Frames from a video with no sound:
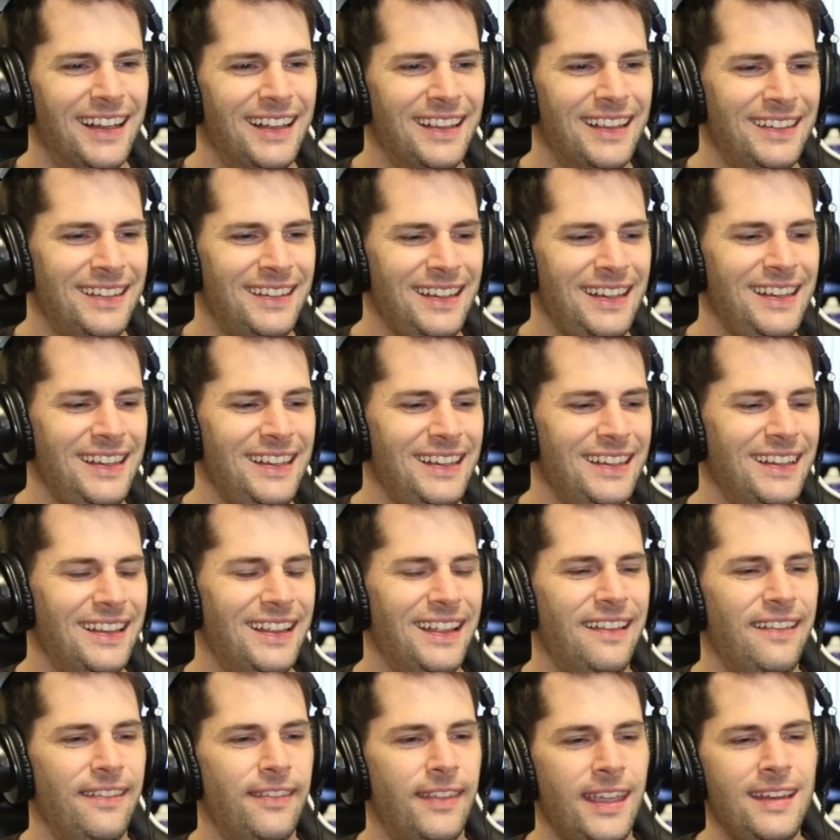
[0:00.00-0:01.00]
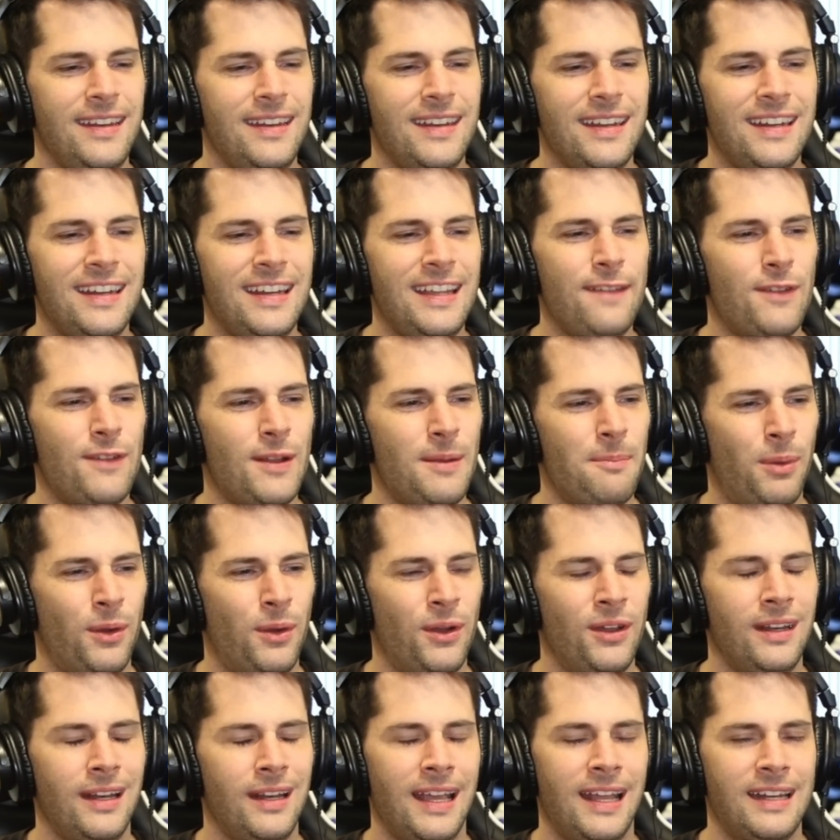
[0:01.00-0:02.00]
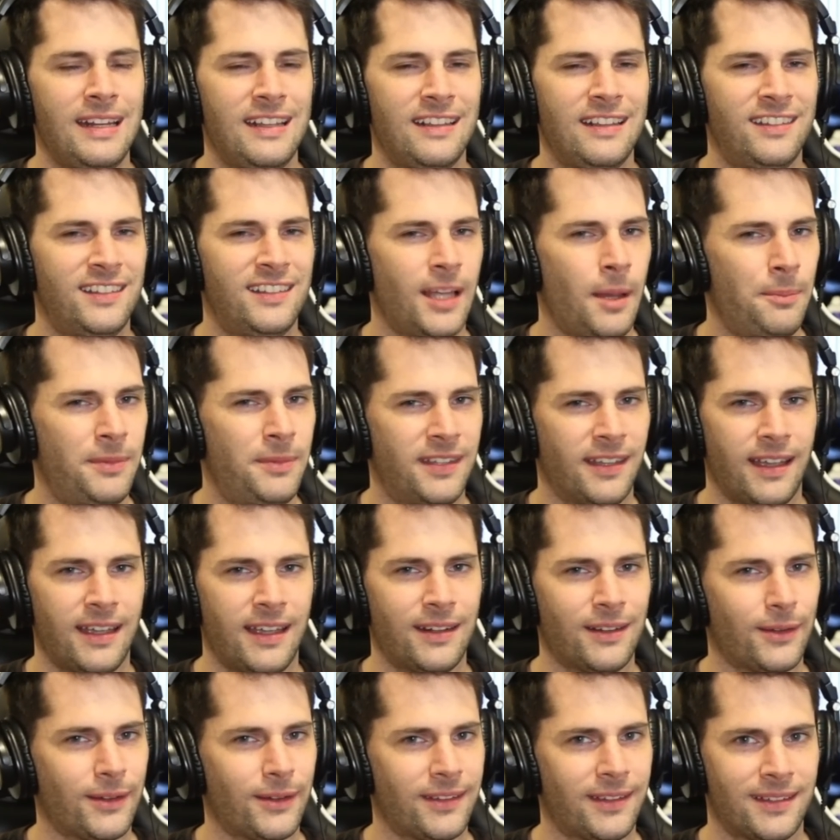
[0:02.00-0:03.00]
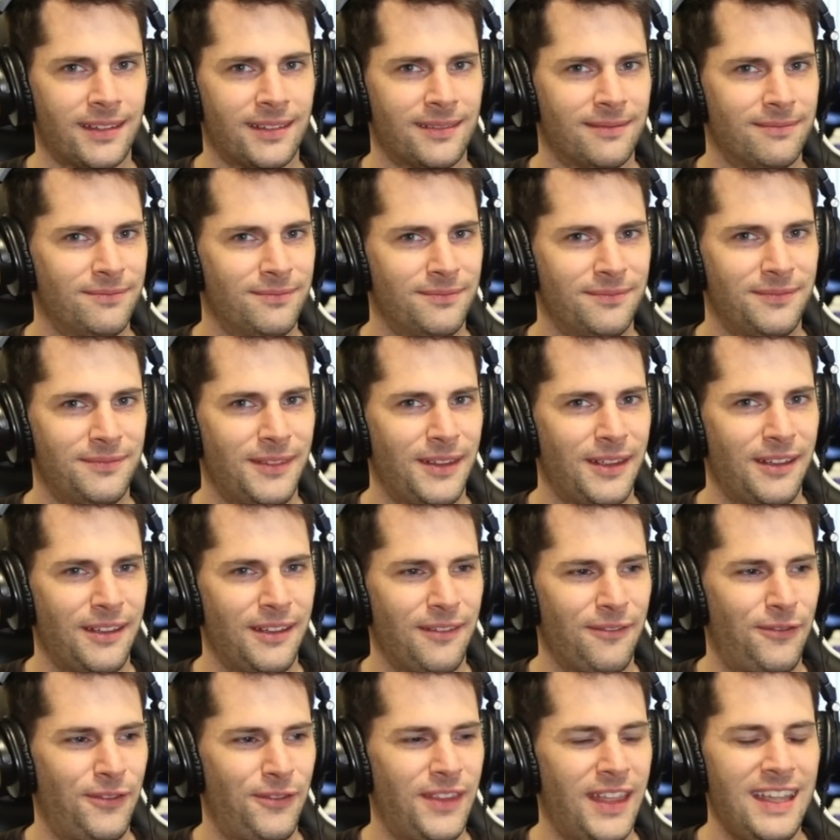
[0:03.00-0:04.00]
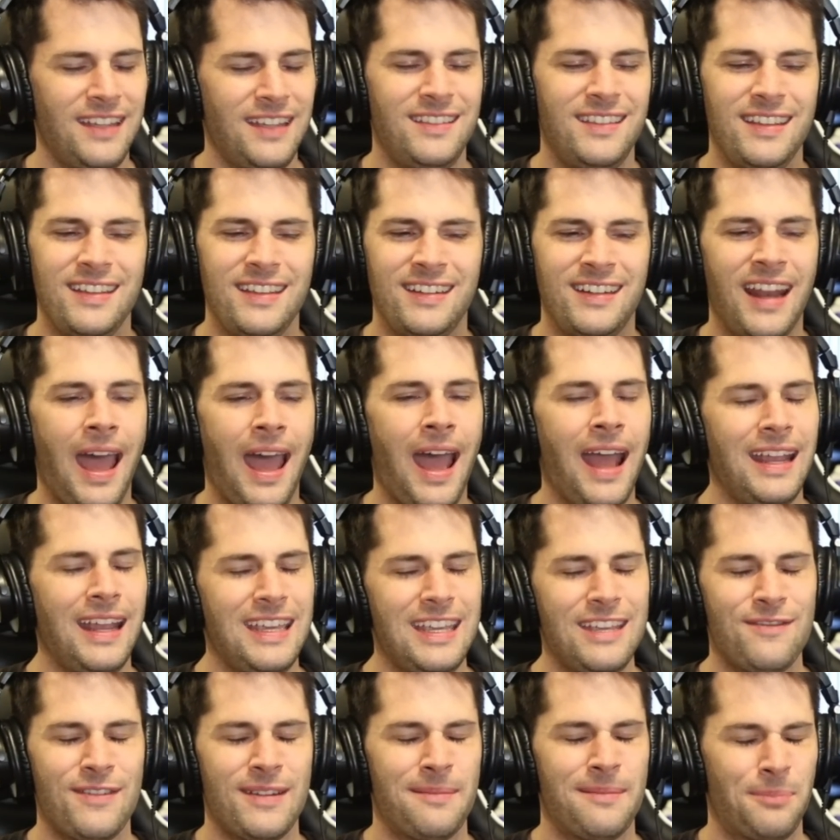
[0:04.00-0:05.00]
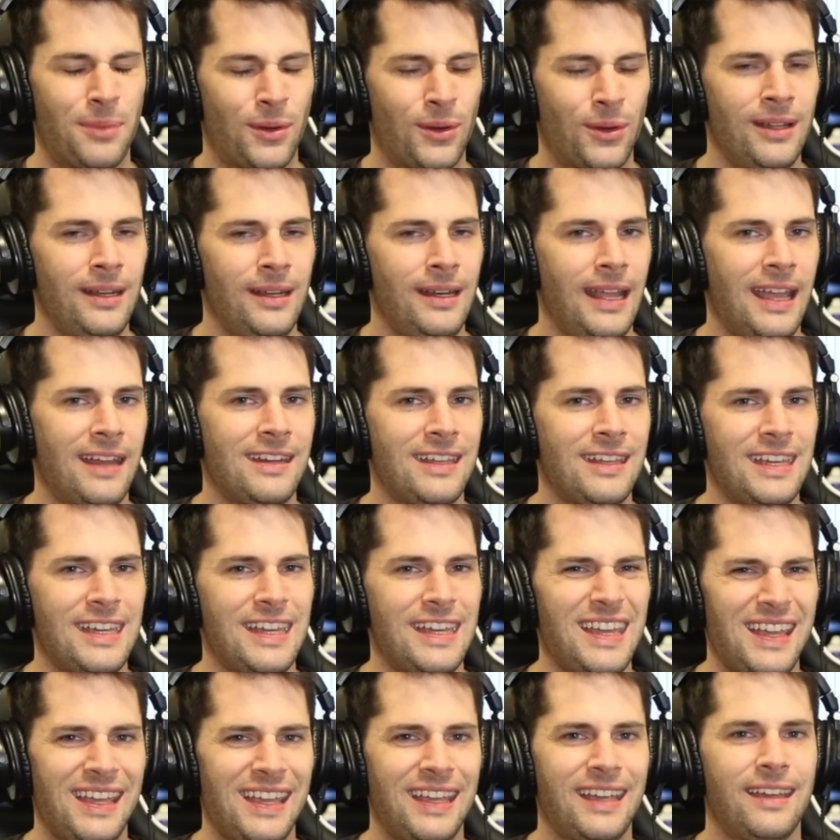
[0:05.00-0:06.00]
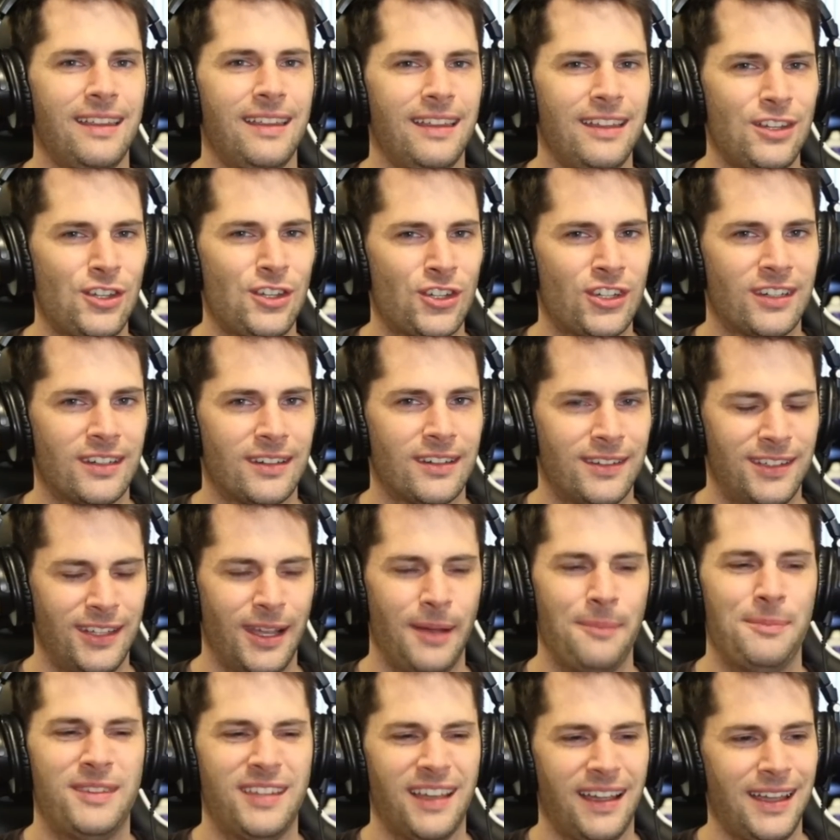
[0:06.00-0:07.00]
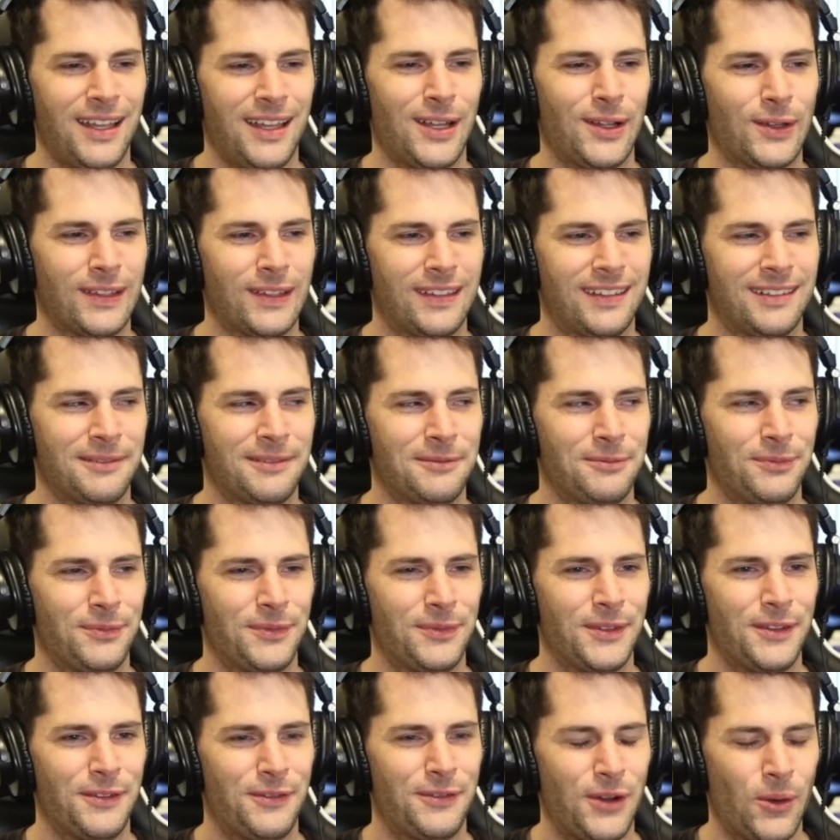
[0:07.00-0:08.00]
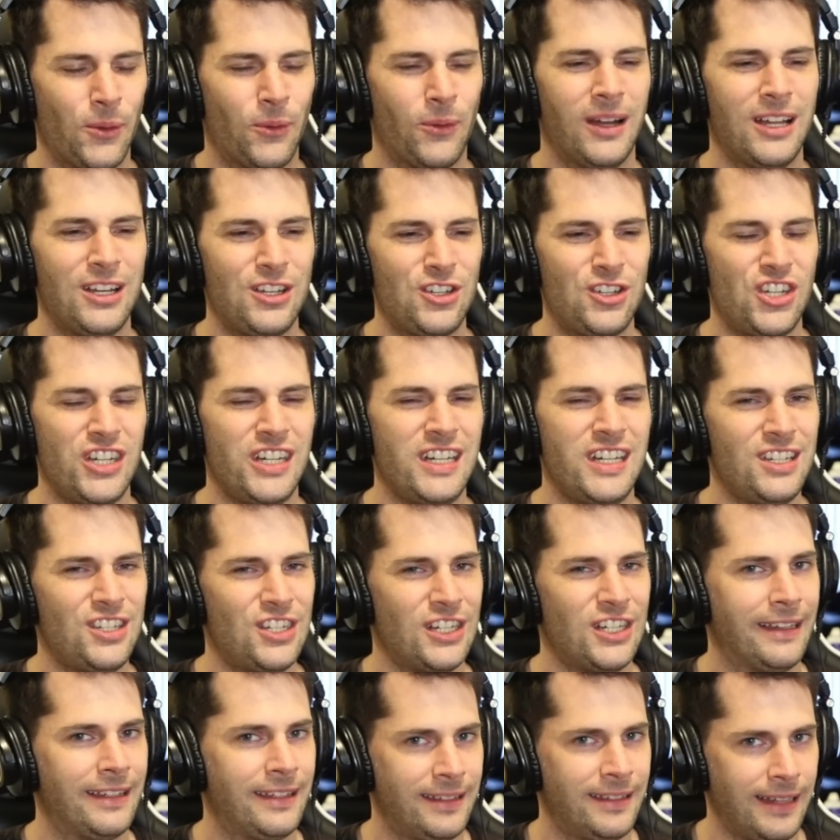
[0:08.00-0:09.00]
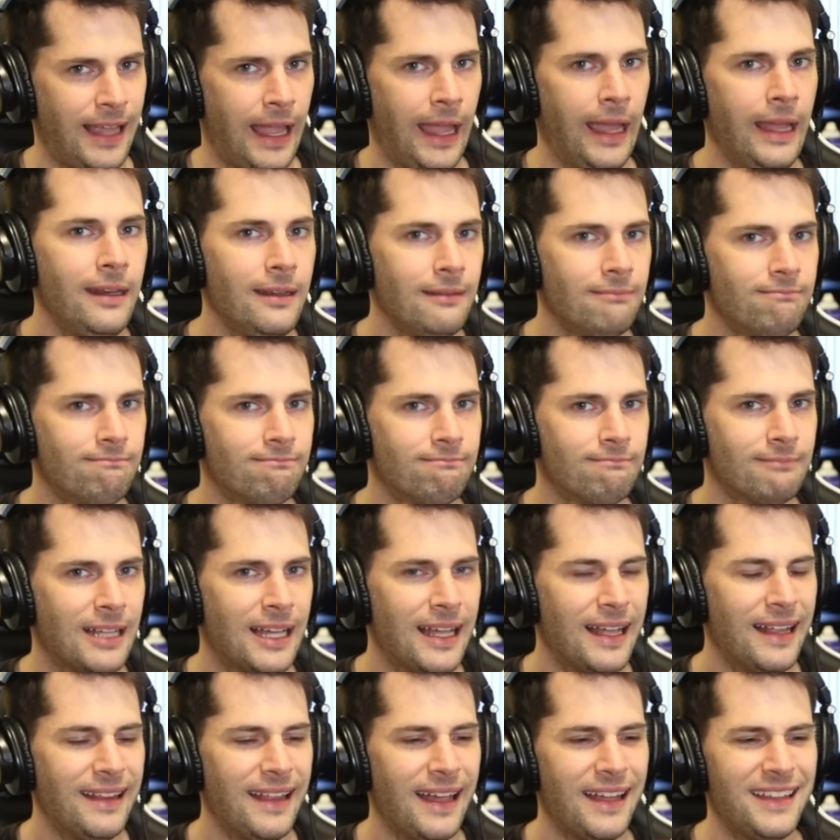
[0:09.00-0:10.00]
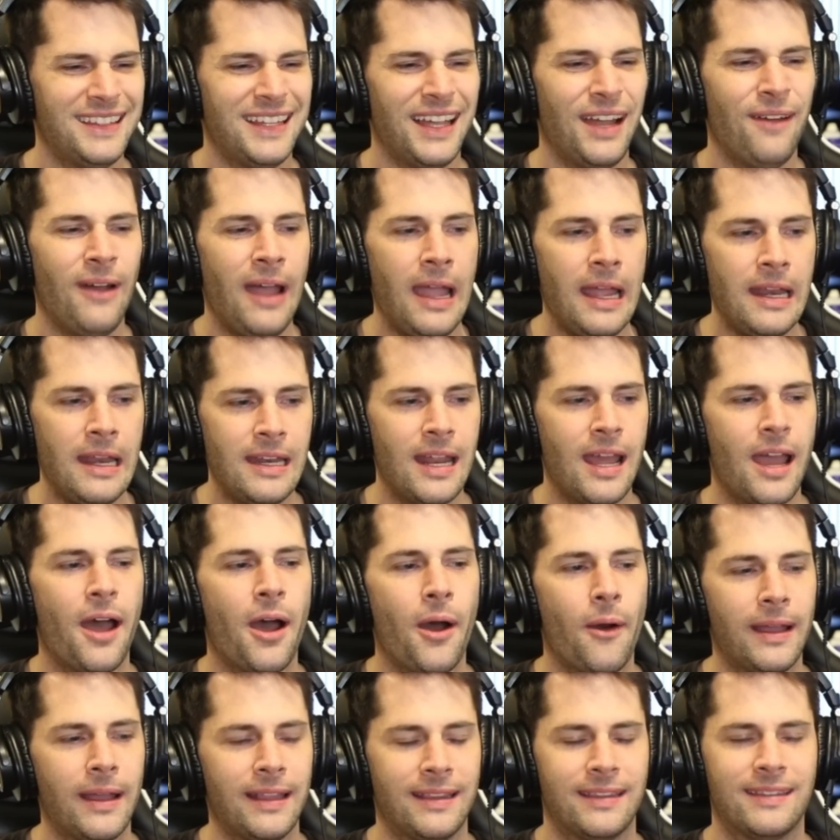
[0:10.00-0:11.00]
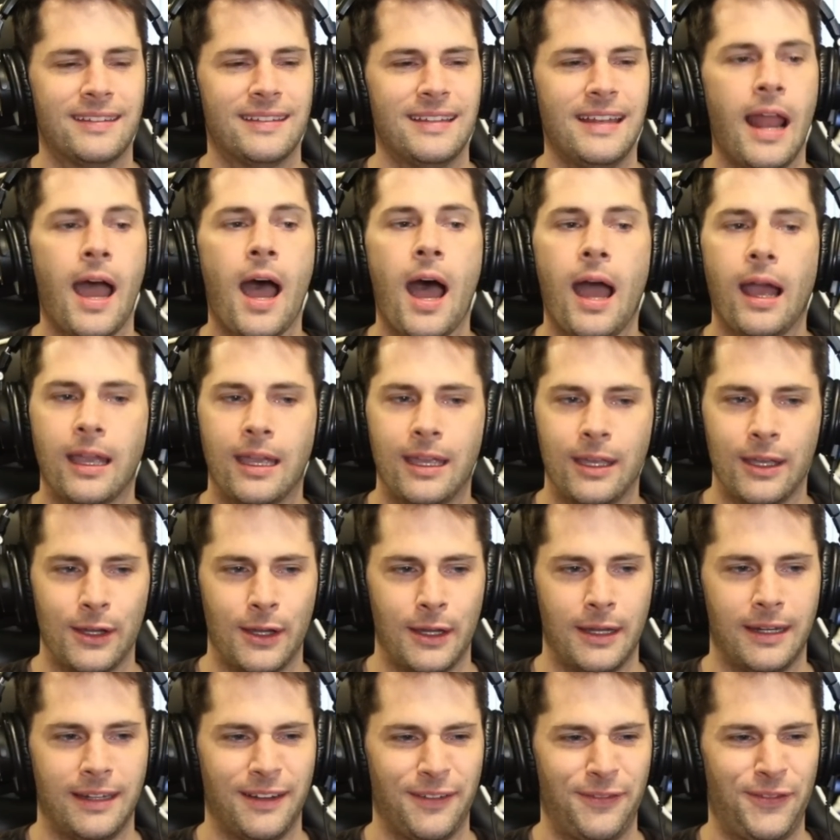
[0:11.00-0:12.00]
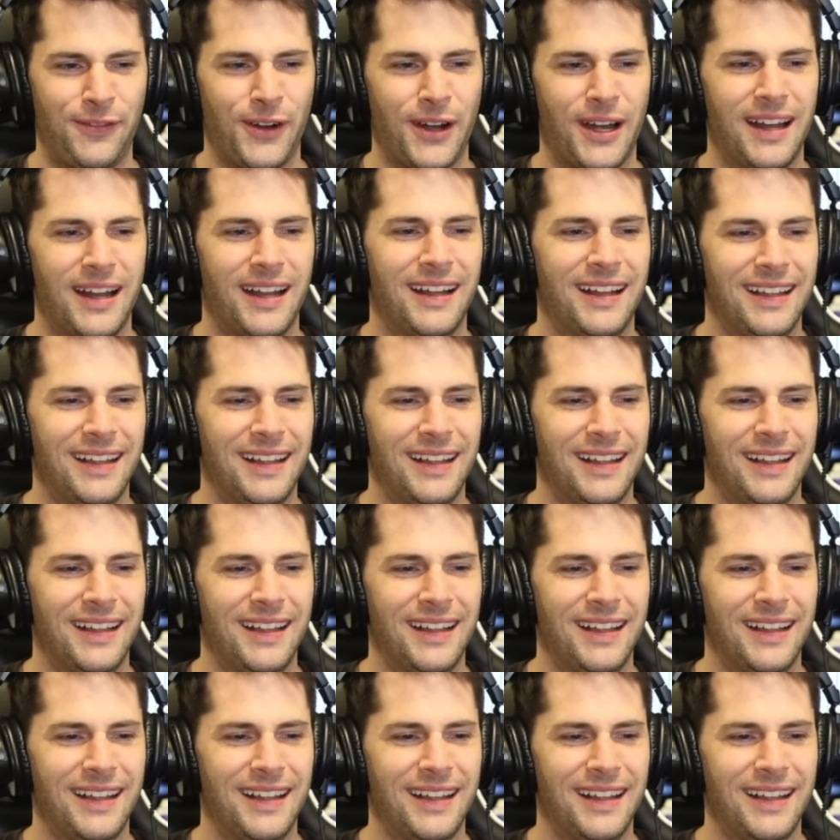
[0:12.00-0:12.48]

See, they didn't even put any subtitles. They did not even put any English subtitles for what she just said. That's how I know it's not good for,